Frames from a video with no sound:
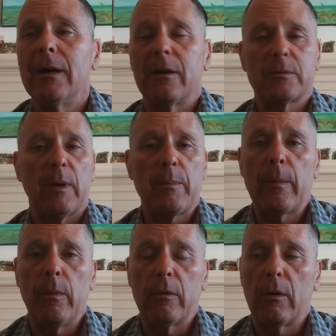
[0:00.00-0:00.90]
It's
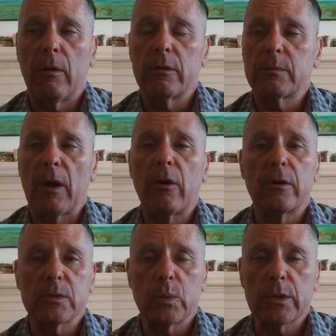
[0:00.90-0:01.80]
my
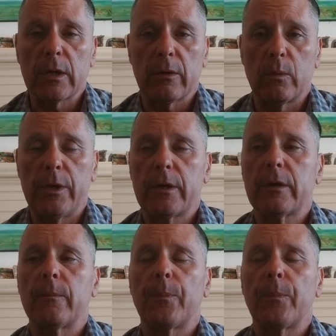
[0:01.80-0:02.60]
hardest workout of the week.